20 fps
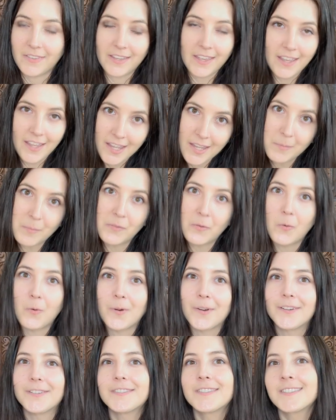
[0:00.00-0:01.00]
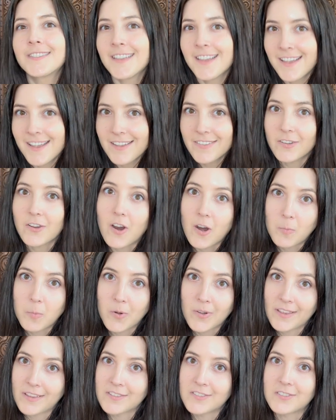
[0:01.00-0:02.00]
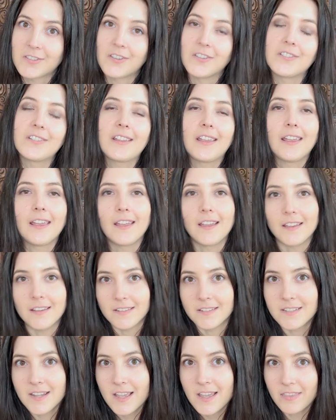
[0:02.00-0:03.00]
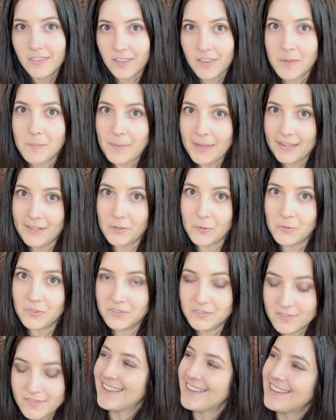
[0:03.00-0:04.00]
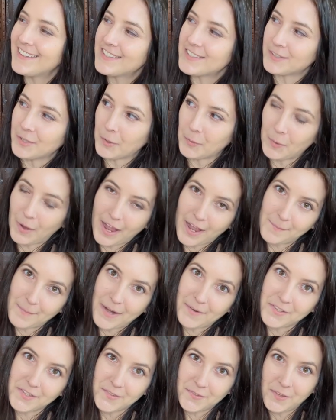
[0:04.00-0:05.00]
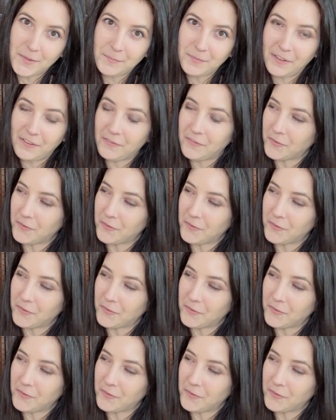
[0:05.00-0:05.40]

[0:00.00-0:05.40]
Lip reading: the game, of course, the cardboard insert, and the manuals. So I was flipping